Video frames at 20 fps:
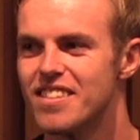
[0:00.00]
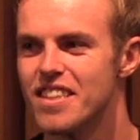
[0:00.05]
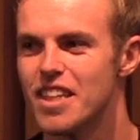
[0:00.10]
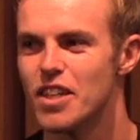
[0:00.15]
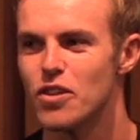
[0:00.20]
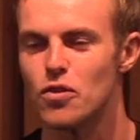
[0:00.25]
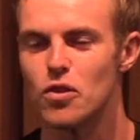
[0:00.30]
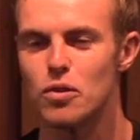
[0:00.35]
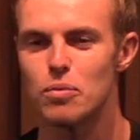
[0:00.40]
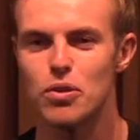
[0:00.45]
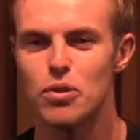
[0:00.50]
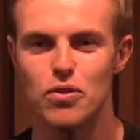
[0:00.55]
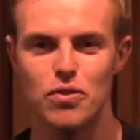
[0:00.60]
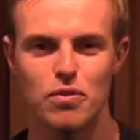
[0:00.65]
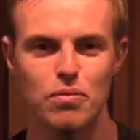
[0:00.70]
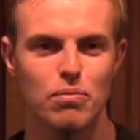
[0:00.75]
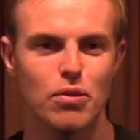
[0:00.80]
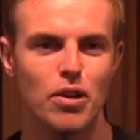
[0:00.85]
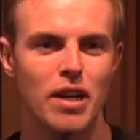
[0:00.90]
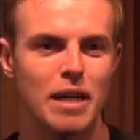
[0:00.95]
It'll remove
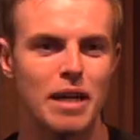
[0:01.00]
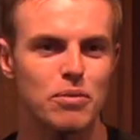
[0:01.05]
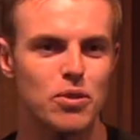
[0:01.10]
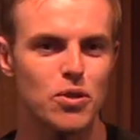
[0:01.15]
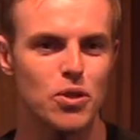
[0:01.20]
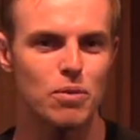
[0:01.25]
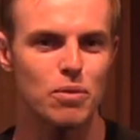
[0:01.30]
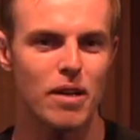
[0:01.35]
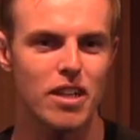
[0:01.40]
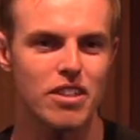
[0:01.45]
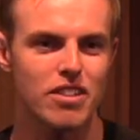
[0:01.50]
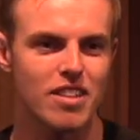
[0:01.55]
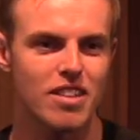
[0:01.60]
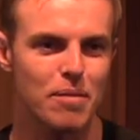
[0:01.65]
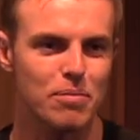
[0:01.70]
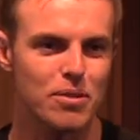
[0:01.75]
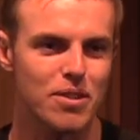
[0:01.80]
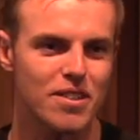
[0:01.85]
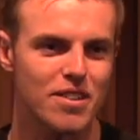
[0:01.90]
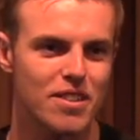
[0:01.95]
perhaps too much
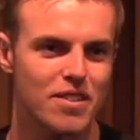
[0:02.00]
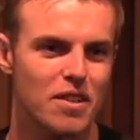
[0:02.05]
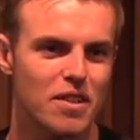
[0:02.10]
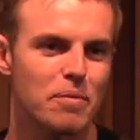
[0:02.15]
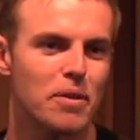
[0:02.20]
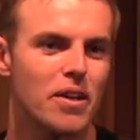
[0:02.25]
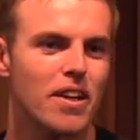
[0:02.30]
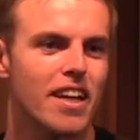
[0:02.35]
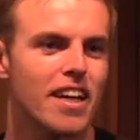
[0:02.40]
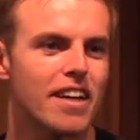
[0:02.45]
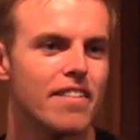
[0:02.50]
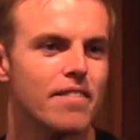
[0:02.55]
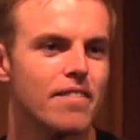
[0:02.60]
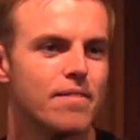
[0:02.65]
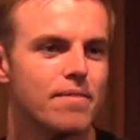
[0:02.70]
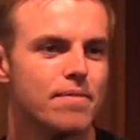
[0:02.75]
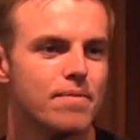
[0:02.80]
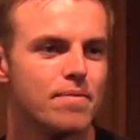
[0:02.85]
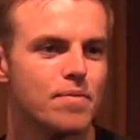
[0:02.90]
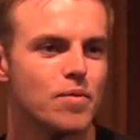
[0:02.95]
substance from your life,
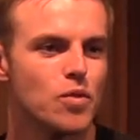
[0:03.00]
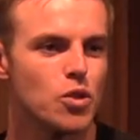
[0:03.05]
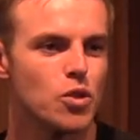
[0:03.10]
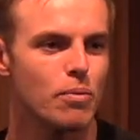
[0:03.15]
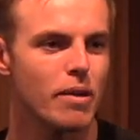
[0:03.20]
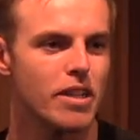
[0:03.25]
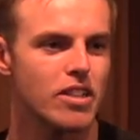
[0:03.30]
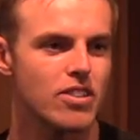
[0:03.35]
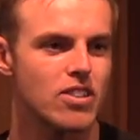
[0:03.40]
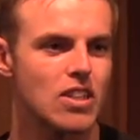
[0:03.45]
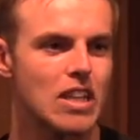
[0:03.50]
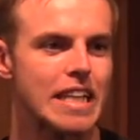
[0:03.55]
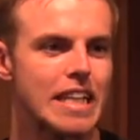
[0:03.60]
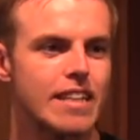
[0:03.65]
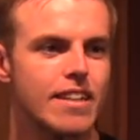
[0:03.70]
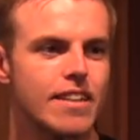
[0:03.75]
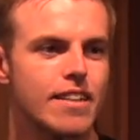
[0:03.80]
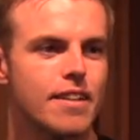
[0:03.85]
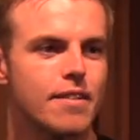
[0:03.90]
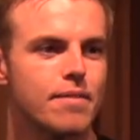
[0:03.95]
too much
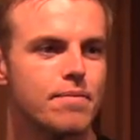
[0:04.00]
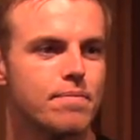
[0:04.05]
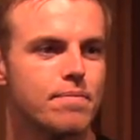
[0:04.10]
solidity.